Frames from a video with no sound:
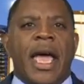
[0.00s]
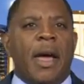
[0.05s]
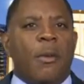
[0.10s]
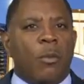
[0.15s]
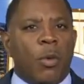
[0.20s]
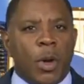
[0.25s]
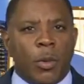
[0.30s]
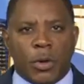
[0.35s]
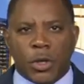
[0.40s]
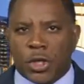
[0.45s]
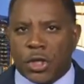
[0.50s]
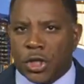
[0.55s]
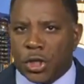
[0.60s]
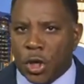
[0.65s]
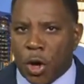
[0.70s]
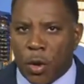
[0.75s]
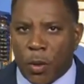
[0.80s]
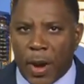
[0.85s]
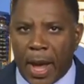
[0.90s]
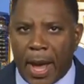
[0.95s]
and we were
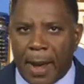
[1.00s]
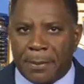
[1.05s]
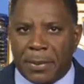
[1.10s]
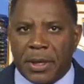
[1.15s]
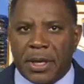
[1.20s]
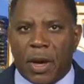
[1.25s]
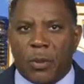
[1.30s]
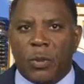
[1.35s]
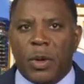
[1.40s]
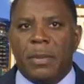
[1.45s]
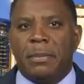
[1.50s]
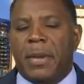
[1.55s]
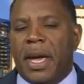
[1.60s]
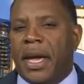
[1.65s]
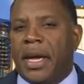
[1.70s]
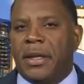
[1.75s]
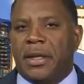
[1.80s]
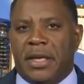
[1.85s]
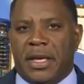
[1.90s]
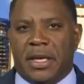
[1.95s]
so happy that we
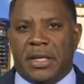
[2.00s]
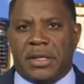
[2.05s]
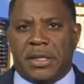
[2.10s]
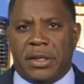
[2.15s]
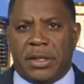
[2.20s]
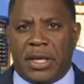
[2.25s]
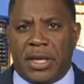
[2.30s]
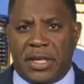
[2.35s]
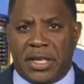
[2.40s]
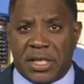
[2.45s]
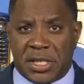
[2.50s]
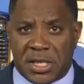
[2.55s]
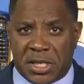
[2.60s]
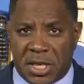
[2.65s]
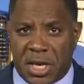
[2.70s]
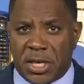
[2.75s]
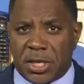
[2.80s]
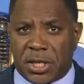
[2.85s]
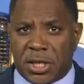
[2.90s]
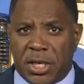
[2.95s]
made the
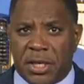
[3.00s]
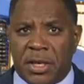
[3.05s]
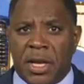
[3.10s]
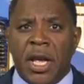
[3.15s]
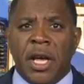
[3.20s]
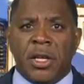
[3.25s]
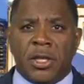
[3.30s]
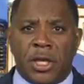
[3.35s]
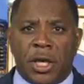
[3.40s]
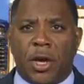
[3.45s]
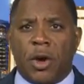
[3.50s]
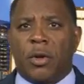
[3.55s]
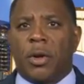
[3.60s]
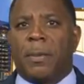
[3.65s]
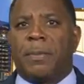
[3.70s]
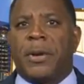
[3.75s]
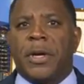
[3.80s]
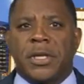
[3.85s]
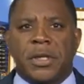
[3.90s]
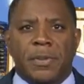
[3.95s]
decision to go
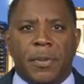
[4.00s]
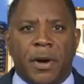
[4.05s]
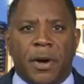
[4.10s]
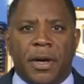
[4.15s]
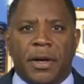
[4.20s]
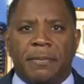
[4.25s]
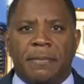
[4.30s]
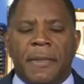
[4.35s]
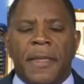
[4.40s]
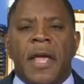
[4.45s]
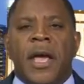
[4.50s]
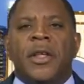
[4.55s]
to Pittsburgh.